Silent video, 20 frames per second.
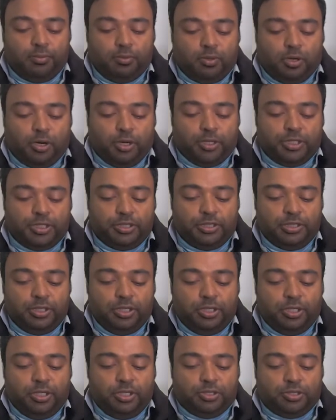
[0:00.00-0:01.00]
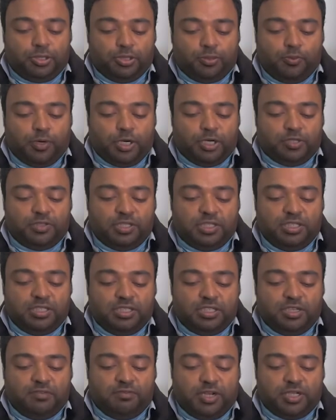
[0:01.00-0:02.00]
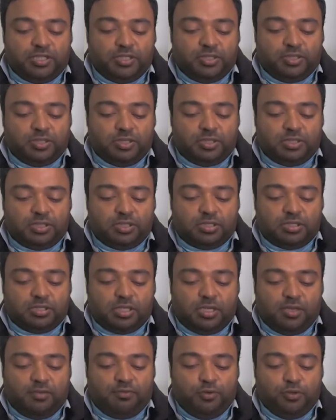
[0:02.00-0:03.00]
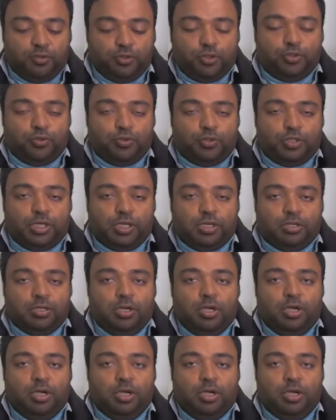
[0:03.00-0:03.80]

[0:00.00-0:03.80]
on it, so one of the disadvantages is if you're shooting